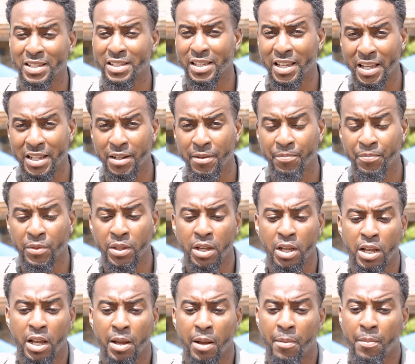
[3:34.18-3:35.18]
their skin.
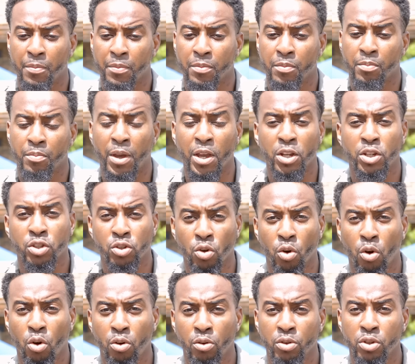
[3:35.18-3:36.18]
Make
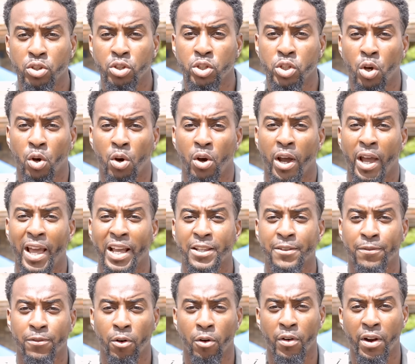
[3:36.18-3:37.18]
sure you're
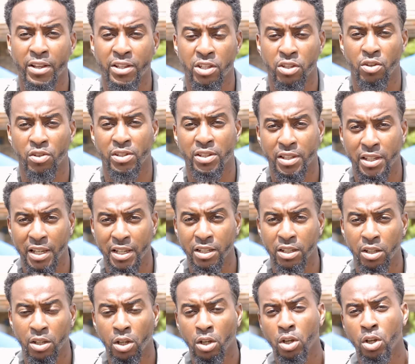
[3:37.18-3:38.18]
exfoliating your
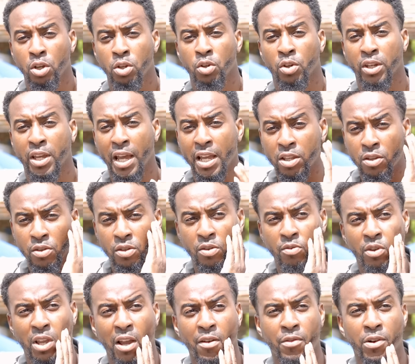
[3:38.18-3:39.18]
skin, you're getting,
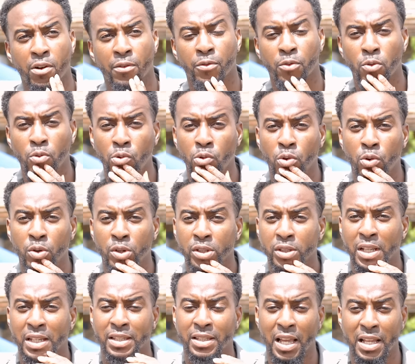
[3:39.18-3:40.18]
getting rid of all
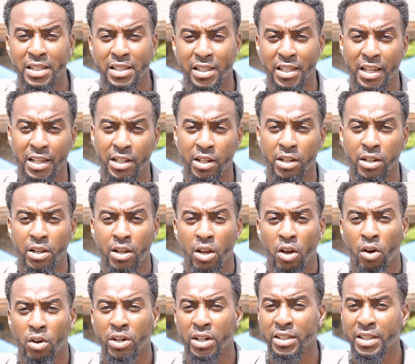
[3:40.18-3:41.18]
the dead skin,
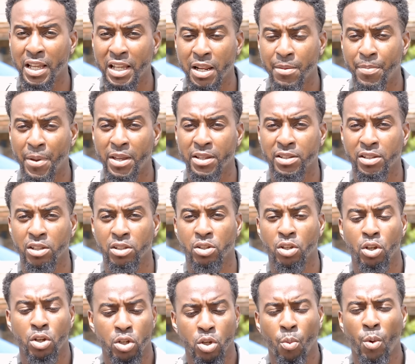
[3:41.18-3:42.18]
on a daily
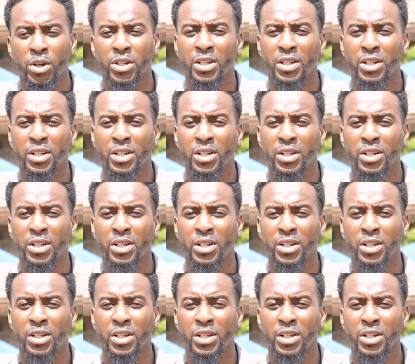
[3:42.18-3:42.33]
basis, you